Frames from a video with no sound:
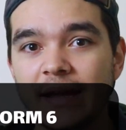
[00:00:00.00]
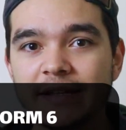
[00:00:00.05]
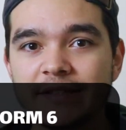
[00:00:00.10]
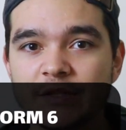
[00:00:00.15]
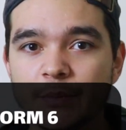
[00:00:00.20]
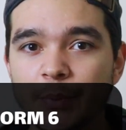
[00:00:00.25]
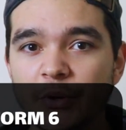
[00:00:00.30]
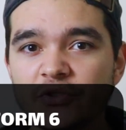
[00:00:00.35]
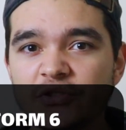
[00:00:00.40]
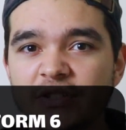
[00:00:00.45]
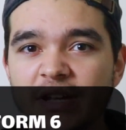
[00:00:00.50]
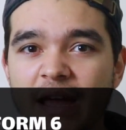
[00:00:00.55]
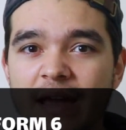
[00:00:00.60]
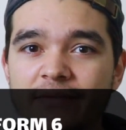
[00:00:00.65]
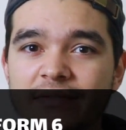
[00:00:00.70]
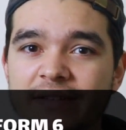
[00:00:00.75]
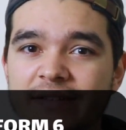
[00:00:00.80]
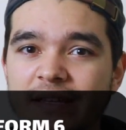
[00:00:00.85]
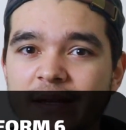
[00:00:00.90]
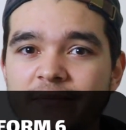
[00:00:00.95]
it's supposed to
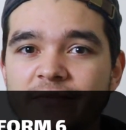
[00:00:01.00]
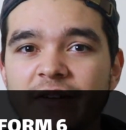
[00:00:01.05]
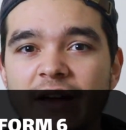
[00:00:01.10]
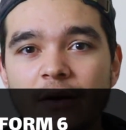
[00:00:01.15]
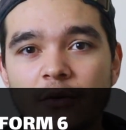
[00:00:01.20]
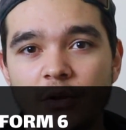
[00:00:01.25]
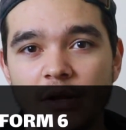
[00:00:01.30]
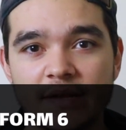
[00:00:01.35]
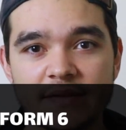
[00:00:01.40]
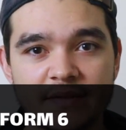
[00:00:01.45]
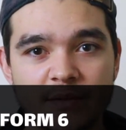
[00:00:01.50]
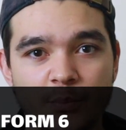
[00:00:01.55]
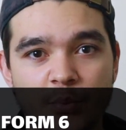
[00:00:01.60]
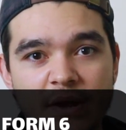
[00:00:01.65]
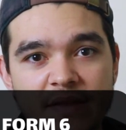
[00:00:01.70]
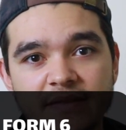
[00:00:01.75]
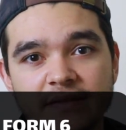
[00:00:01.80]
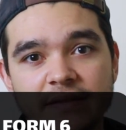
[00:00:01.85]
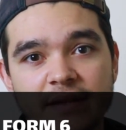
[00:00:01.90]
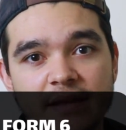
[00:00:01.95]
have the same vowel as the
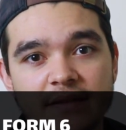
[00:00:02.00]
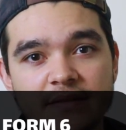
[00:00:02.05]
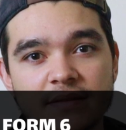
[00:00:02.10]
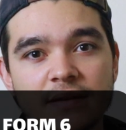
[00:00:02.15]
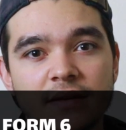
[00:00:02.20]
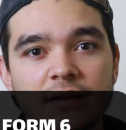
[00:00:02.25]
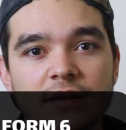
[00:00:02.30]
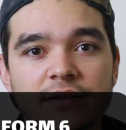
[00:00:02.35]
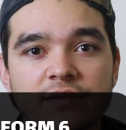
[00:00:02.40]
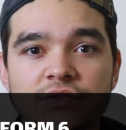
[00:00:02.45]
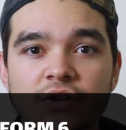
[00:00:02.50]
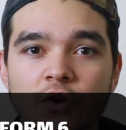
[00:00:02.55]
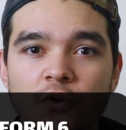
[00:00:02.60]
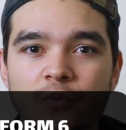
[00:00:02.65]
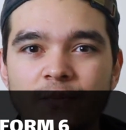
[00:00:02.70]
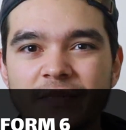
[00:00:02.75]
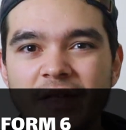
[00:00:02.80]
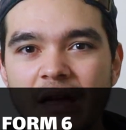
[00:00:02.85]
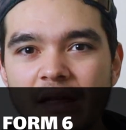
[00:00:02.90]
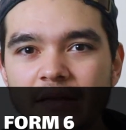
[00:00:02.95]
present tense.
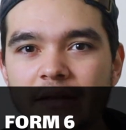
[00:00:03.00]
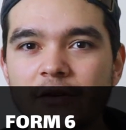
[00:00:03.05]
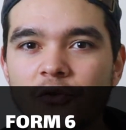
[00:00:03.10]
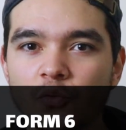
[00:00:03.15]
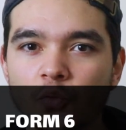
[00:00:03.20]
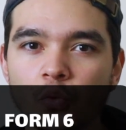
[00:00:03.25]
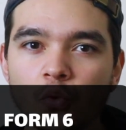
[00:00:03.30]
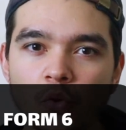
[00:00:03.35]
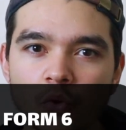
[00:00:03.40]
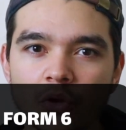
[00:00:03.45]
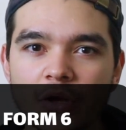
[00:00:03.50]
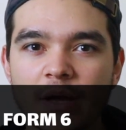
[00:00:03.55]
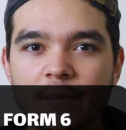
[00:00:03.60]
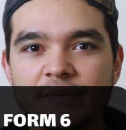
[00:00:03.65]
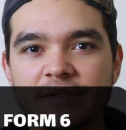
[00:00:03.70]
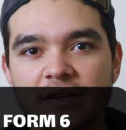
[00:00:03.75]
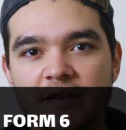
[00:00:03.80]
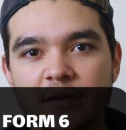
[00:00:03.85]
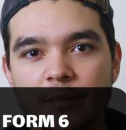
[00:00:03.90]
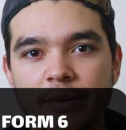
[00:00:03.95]
So that little rule
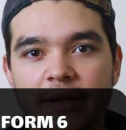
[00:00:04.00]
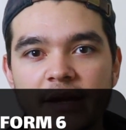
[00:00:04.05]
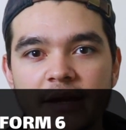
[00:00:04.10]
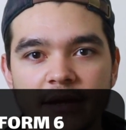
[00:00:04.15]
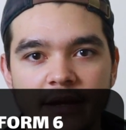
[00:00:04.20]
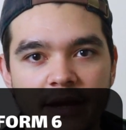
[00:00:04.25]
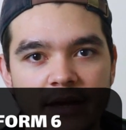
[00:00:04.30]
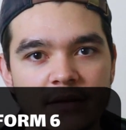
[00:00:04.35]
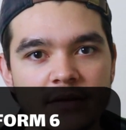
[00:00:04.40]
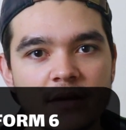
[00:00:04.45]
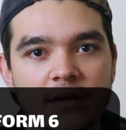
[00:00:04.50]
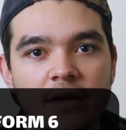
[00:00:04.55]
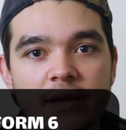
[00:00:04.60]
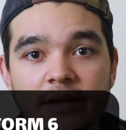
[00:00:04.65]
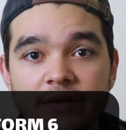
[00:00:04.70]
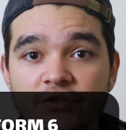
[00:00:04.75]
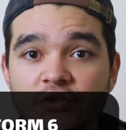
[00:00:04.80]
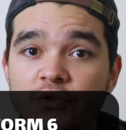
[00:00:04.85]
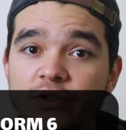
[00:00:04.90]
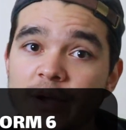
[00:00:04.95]
comes into play again.
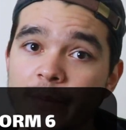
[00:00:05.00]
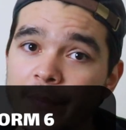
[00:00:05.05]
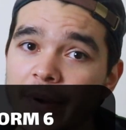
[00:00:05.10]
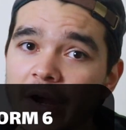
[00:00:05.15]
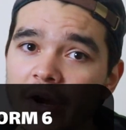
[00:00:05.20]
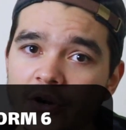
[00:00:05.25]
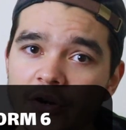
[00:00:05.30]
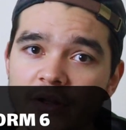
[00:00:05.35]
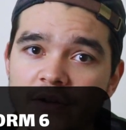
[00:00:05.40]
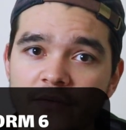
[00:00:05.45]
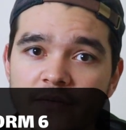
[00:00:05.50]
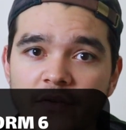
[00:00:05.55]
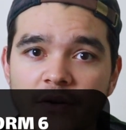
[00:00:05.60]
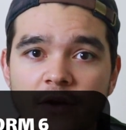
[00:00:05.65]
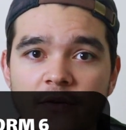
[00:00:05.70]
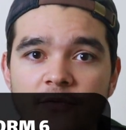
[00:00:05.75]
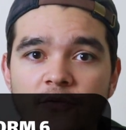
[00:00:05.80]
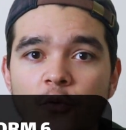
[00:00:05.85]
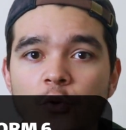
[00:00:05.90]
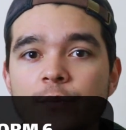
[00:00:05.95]
So the imperative
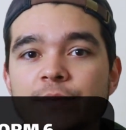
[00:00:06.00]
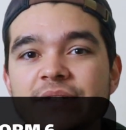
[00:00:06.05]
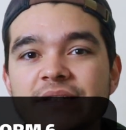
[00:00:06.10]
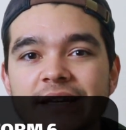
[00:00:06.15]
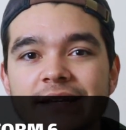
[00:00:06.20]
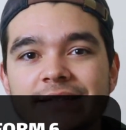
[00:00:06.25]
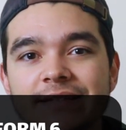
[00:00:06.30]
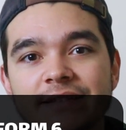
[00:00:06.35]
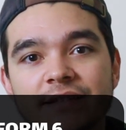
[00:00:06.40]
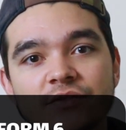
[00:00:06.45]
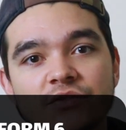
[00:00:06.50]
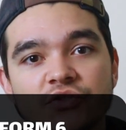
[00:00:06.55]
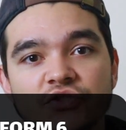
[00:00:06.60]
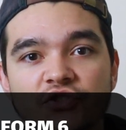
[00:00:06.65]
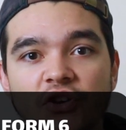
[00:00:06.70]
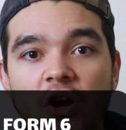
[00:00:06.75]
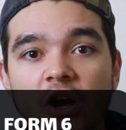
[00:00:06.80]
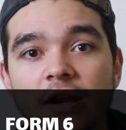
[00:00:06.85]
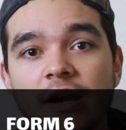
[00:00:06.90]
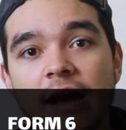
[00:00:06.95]
of Form 6,
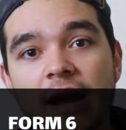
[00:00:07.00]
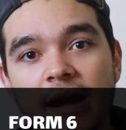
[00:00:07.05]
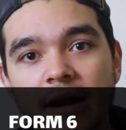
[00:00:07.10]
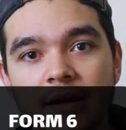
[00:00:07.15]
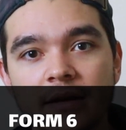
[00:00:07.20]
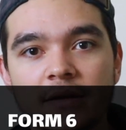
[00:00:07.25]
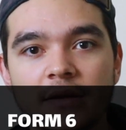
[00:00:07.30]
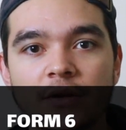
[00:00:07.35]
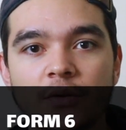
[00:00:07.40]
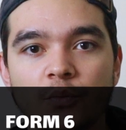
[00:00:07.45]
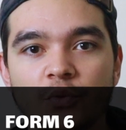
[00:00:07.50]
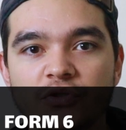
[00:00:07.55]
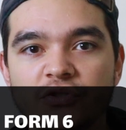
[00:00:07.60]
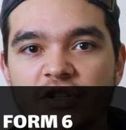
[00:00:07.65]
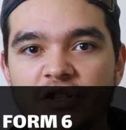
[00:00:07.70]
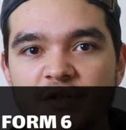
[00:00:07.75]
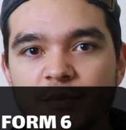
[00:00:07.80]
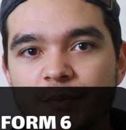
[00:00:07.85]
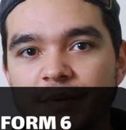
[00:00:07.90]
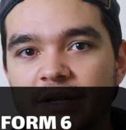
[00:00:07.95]
salah, would
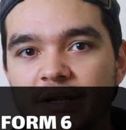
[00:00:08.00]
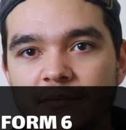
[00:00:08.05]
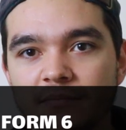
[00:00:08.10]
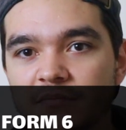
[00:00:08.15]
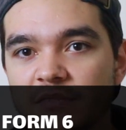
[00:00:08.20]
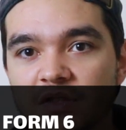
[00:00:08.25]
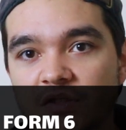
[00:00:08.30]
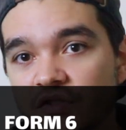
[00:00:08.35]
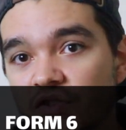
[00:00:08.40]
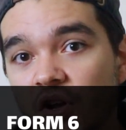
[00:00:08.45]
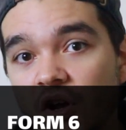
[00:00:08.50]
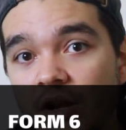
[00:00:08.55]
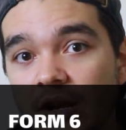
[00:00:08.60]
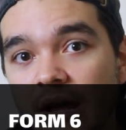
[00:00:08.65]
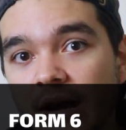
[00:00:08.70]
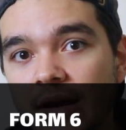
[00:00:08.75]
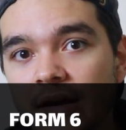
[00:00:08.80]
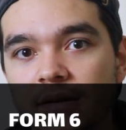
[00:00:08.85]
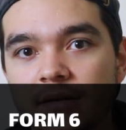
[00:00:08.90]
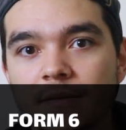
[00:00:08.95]
just be
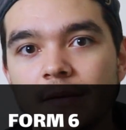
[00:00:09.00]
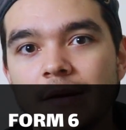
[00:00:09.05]
salah.